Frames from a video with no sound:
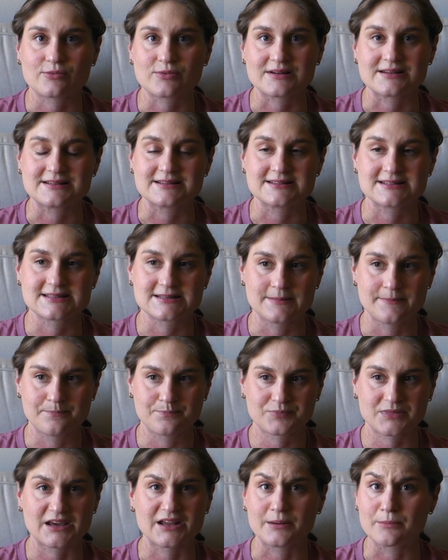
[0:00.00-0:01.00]
was
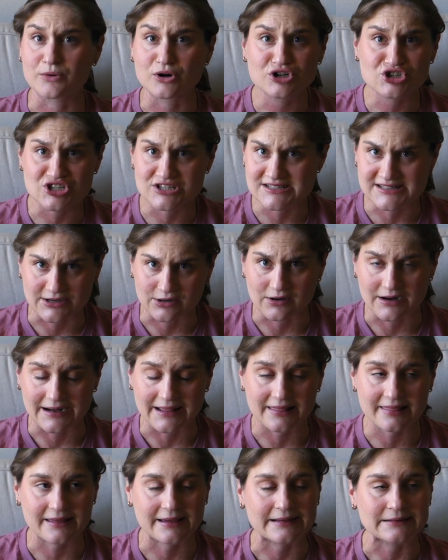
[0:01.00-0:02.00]
an emergency or
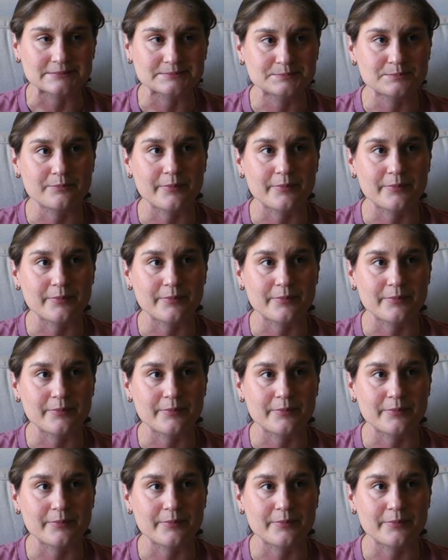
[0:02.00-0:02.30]
anything,